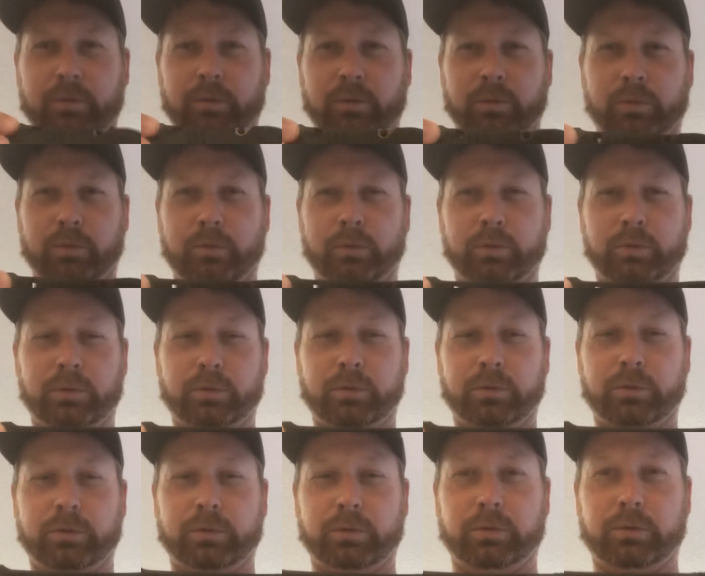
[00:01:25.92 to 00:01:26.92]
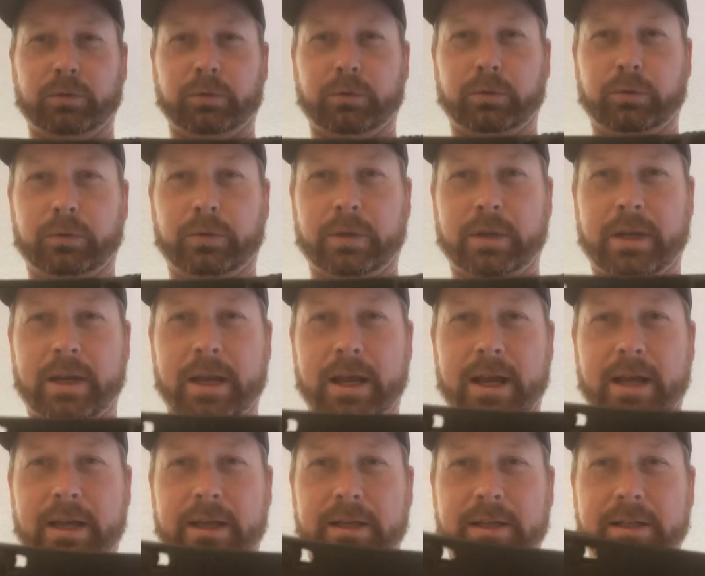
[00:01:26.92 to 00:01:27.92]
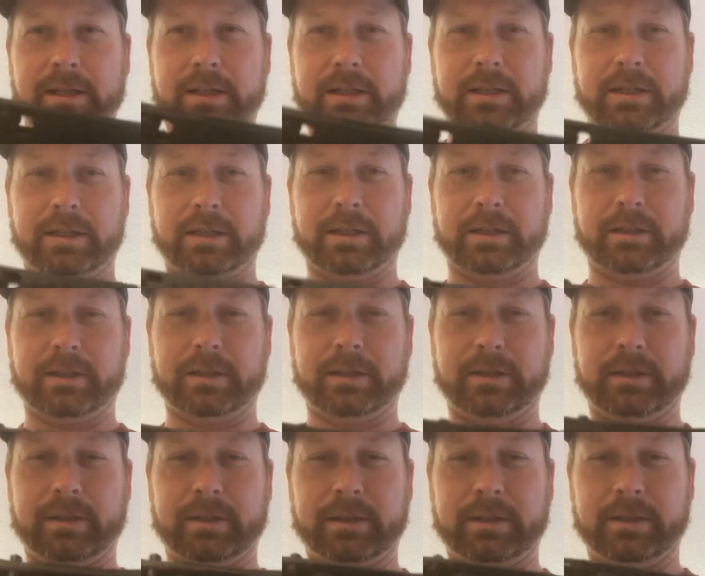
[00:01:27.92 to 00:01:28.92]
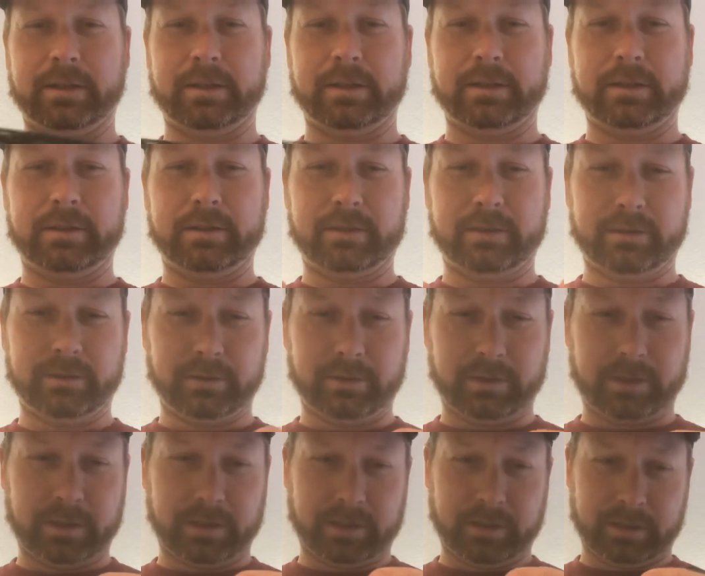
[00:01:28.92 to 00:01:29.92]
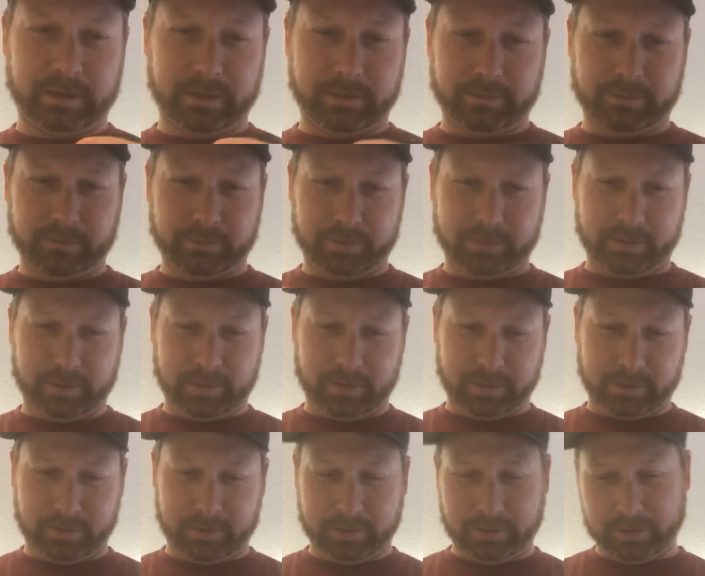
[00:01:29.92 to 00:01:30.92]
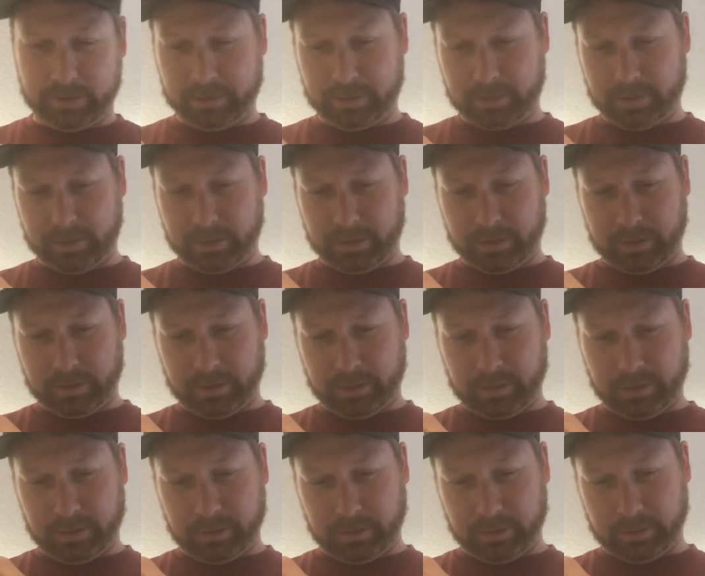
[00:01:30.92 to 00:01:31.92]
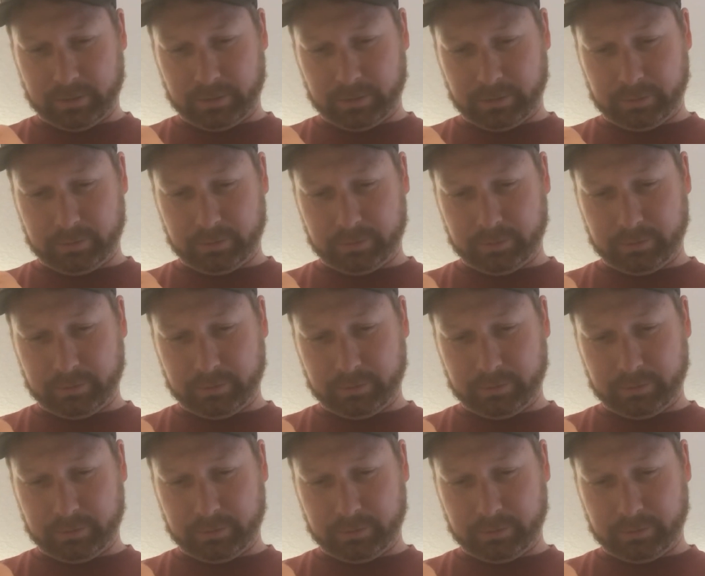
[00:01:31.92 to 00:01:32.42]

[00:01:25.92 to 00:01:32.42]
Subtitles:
Ooh, nice. It looks like it comes with a little